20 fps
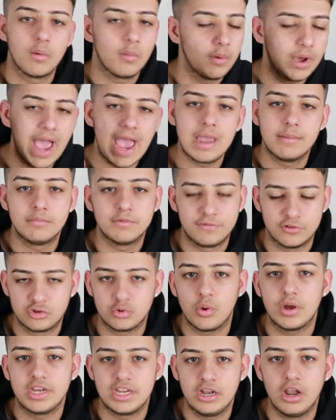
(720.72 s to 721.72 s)
Now we're aiming for
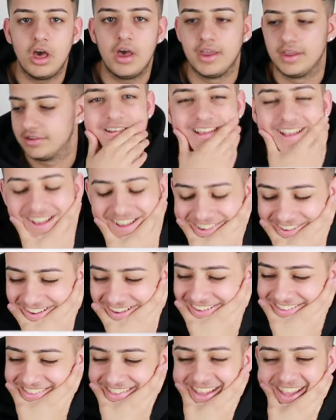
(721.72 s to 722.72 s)
20 likes.
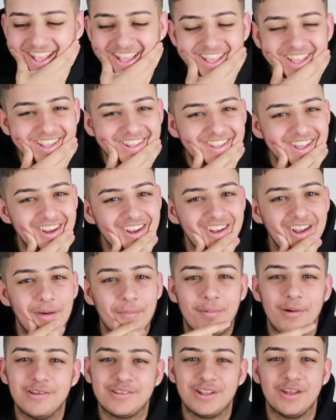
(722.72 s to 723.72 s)
Turn on
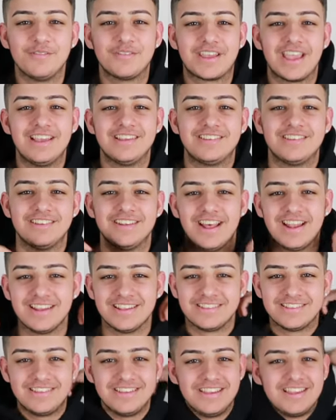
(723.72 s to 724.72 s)
that post notification, and
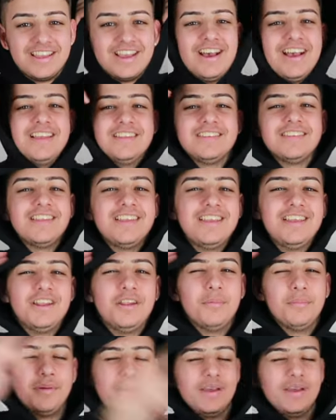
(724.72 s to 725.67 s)
I'll see you guys in a